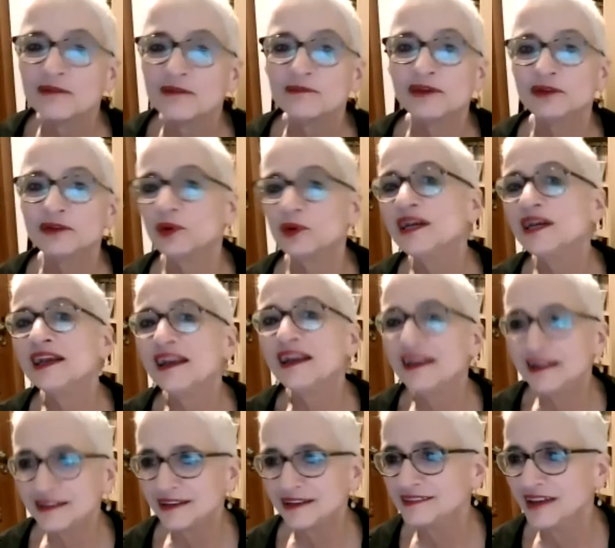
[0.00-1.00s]
But when
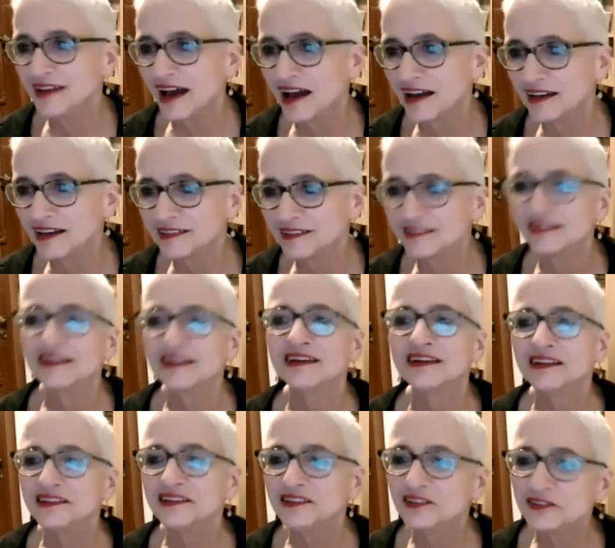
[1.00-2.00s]
Lena died,
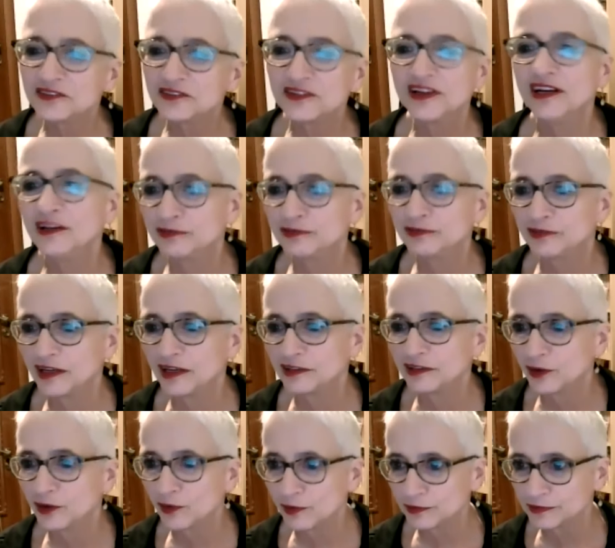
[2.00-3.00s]
they really
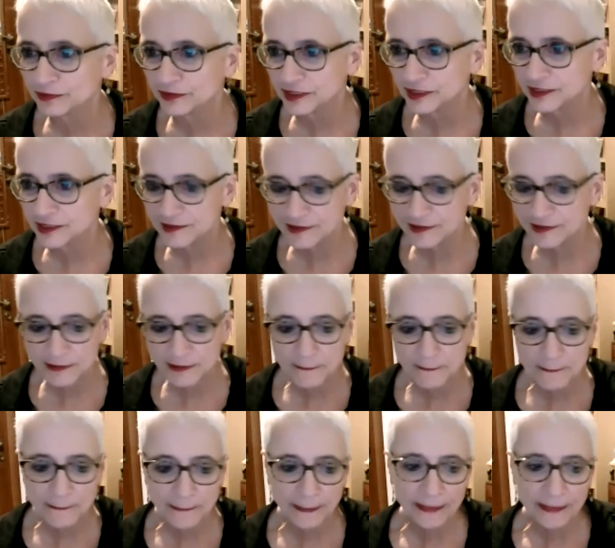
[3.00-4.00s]
felt orphans
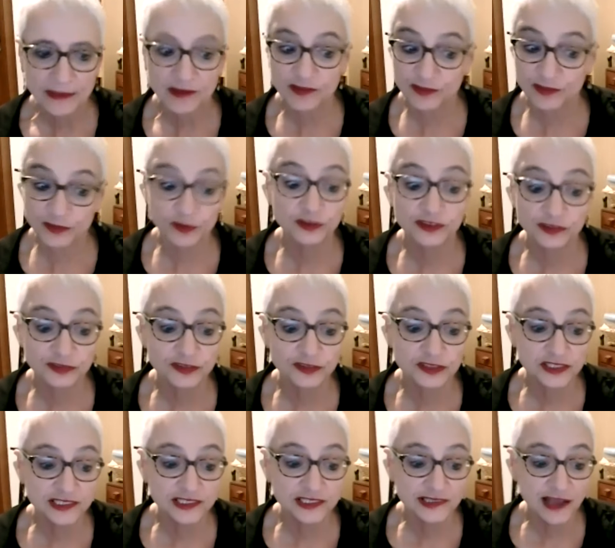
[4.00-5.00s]
before the
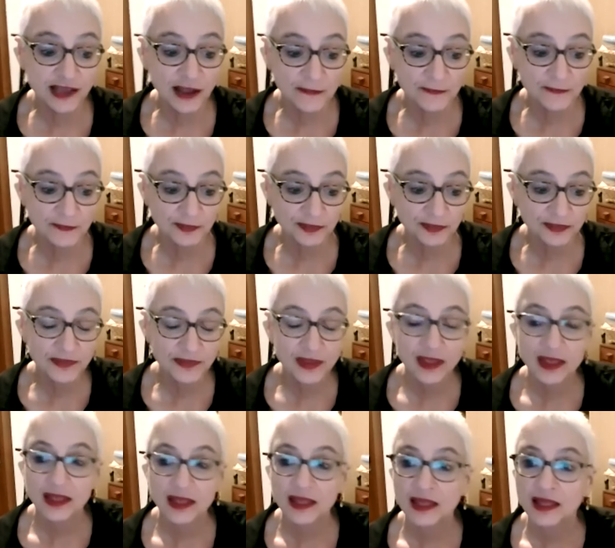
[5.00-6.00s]
first time.
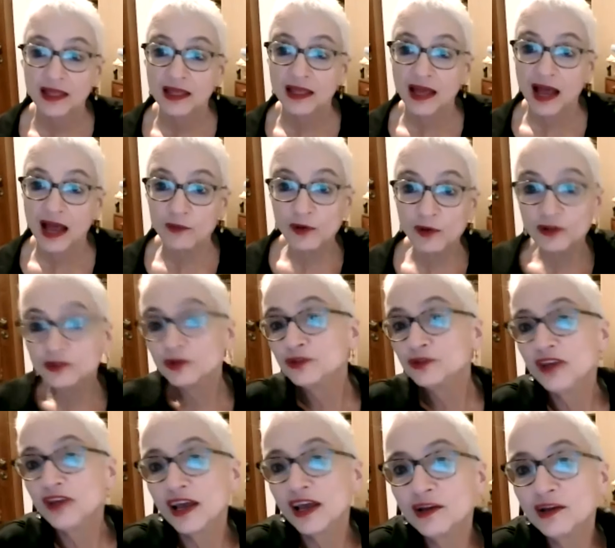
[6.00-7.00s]
I want to
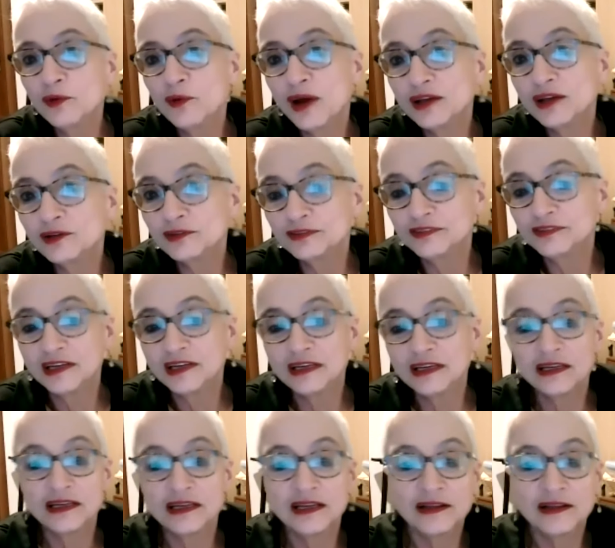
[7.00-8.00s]
tell you one of
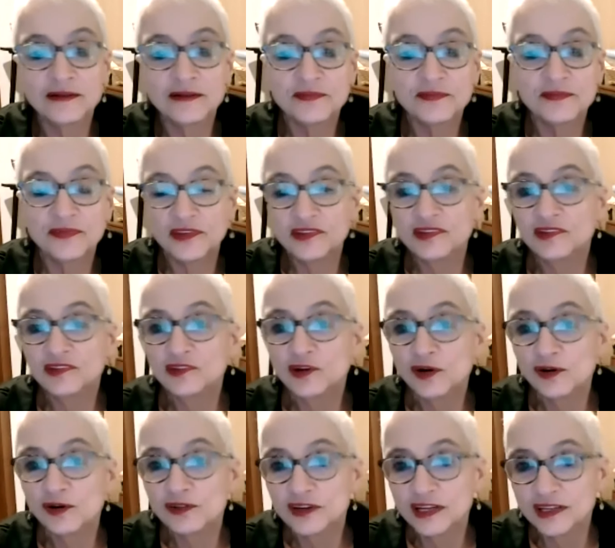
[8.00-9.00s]
the
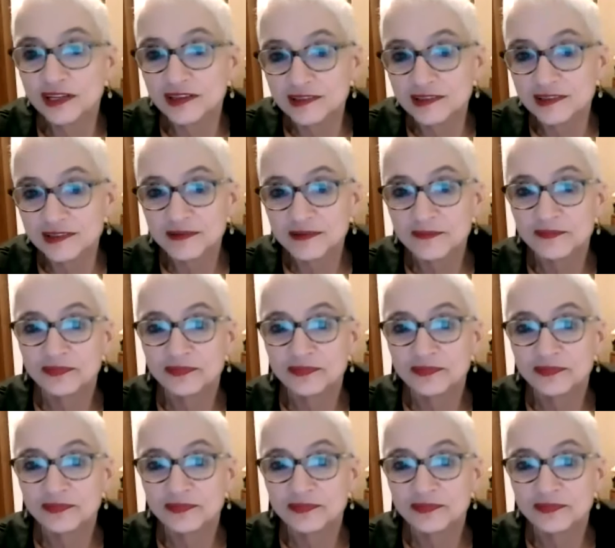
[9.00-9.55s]
stories.